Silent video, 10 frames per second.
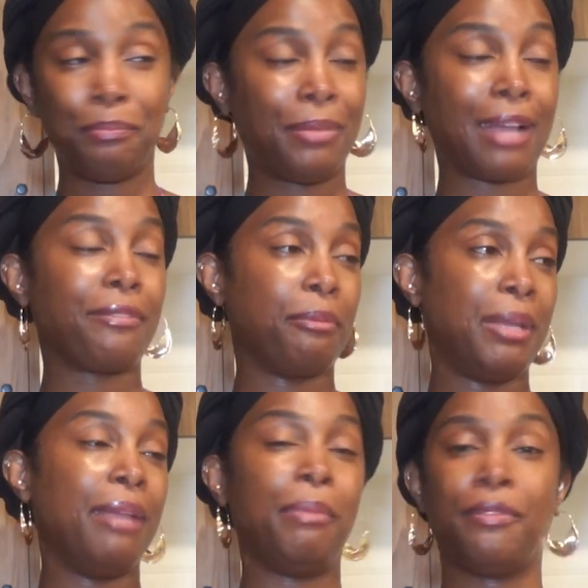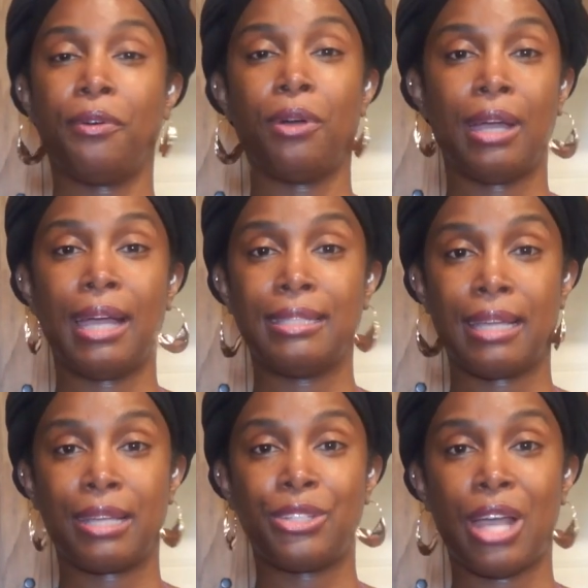like for me, before I
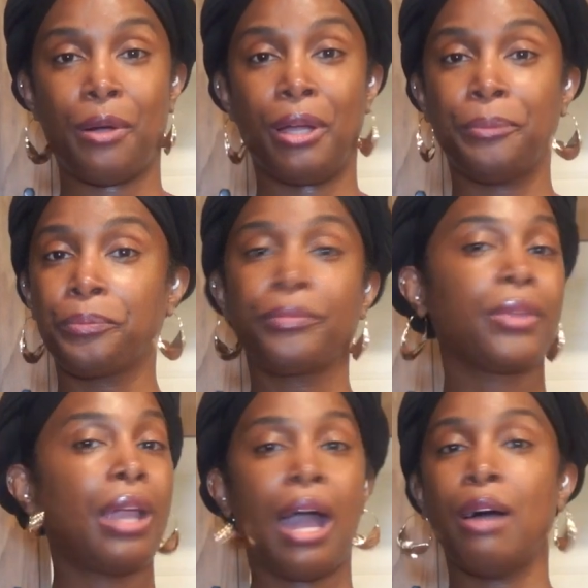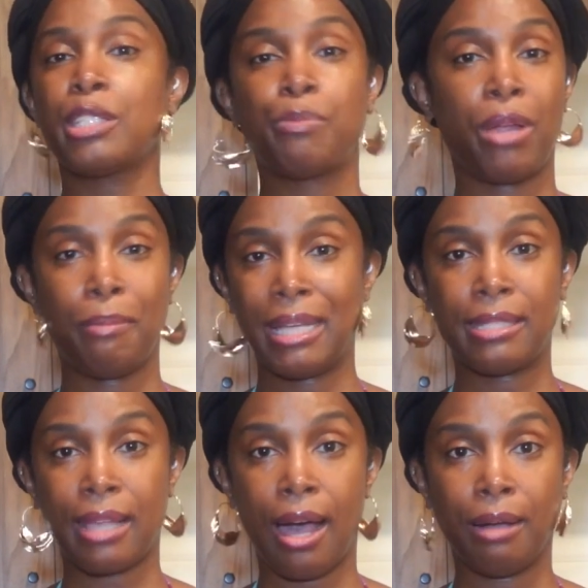take a shower, I'll spray my
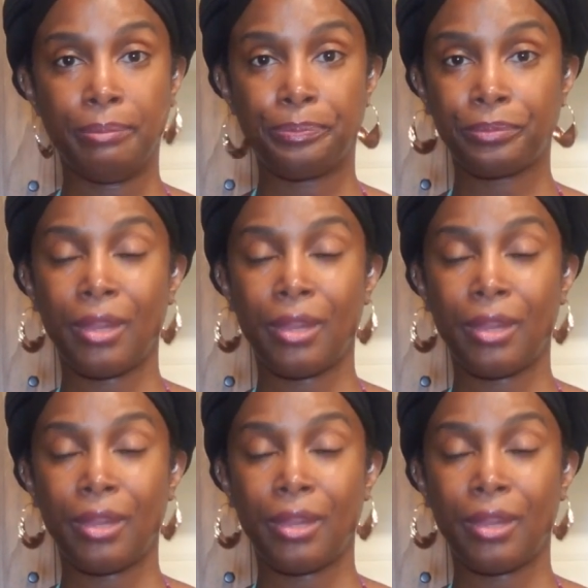scalp.